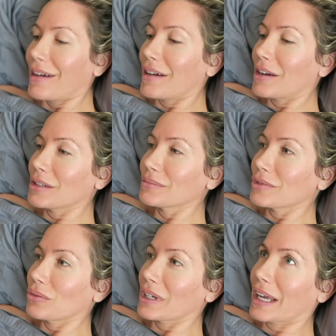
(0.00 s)
um,
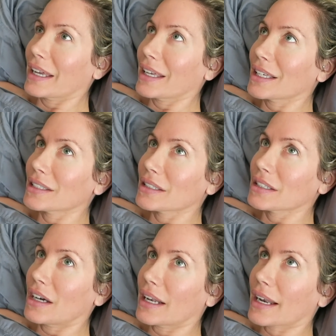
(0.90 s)
when I
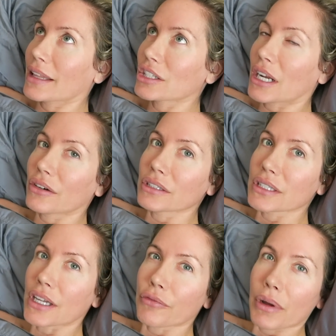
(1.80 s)
got out of the shower and stuff.